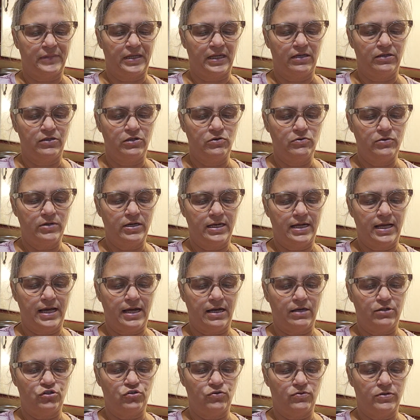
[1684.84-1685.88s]
You can
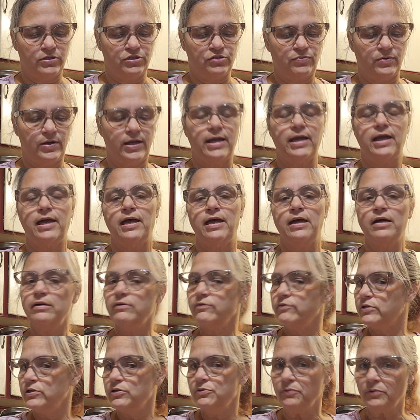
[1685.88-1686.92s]
add yours wherever
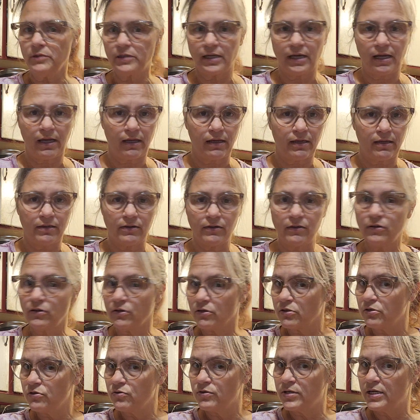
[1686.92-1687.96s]
you would like.
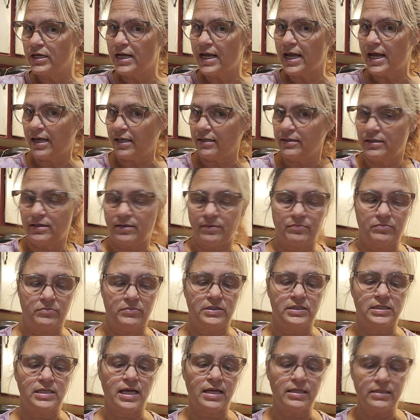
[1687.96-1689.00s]
You can add them
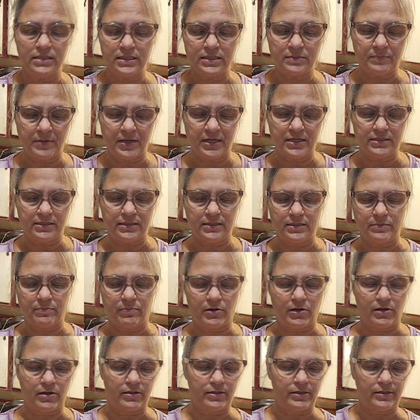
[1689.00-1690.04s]
10 spaces
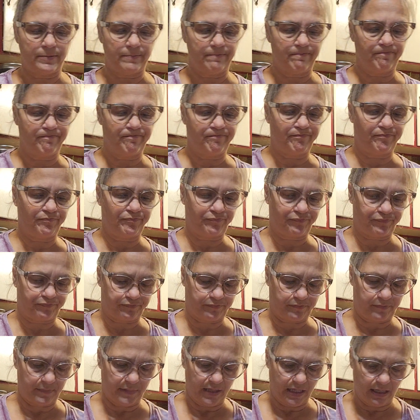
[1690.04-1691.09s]
apart.
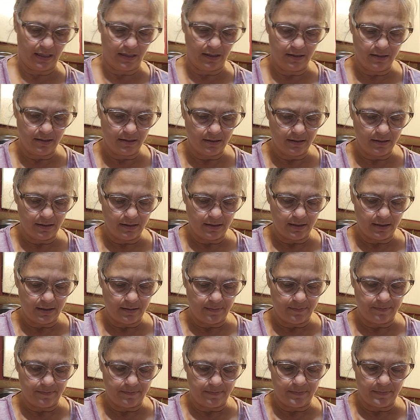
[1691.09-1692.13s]

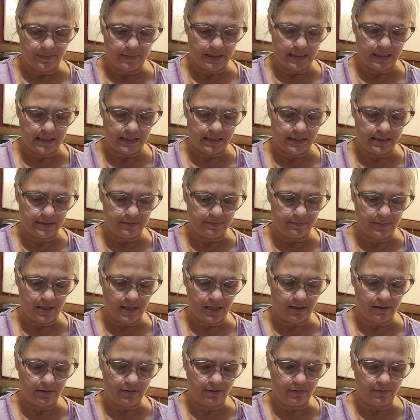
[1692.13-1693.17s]
It doesn't
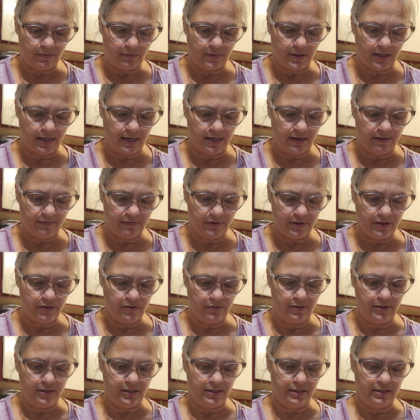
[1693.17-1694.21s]
matter. Wherever you
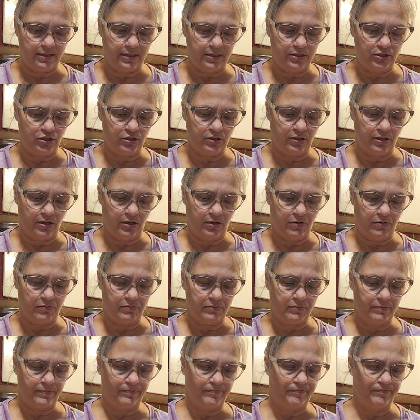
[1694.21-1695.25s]
think they should go,
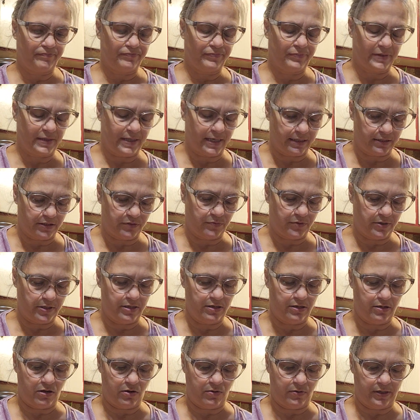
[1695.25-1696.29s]
that's where they're
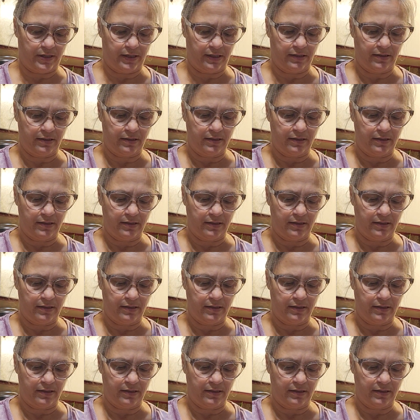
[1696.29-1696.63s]
going.